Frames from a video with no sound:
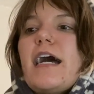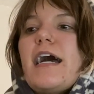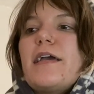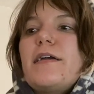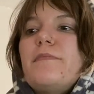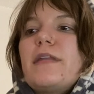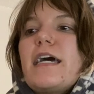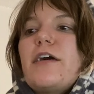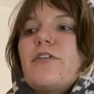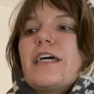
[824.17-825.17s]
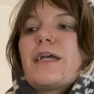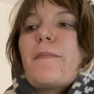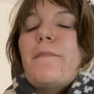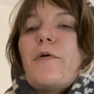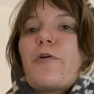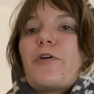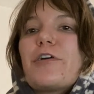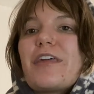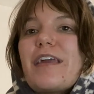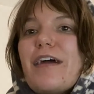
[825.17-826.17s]
I am now like more
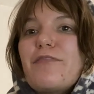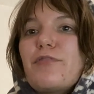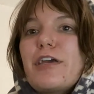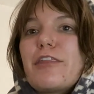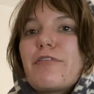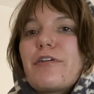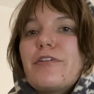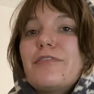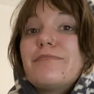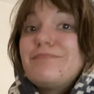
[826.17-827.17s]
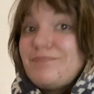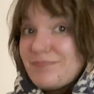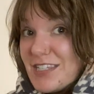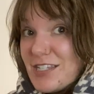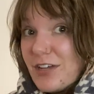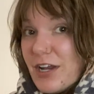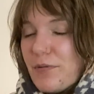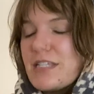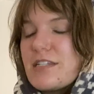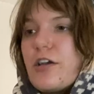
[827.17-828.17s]
than halfway through. Still got a
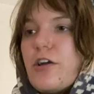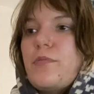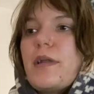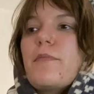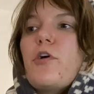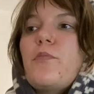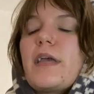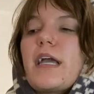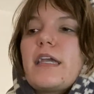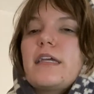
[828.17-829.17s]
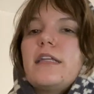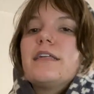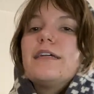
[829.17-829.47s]
ways to go, but I'm hoping I can